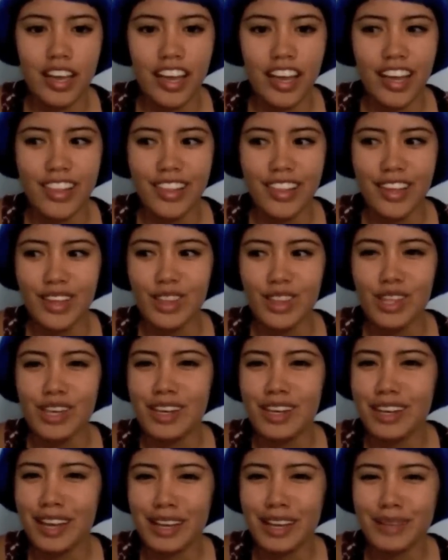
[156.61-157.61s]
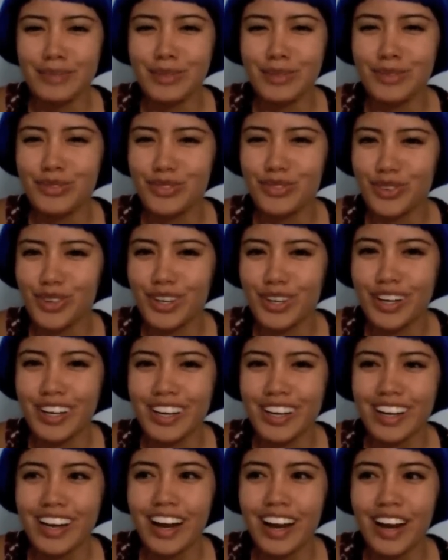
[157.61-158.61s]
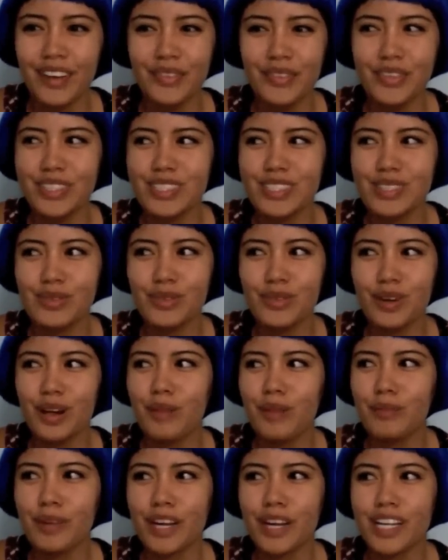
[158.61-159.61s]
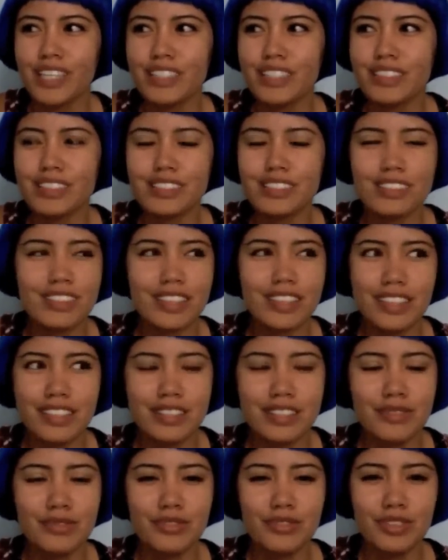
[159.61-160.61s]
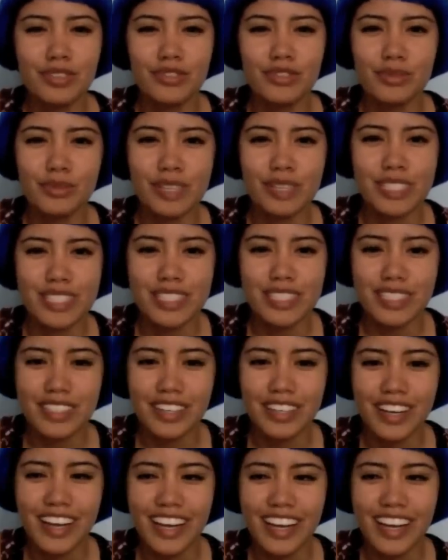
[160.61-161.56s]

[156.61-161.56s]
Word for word: And like the night before, I went to Walmart to get some food for my sister,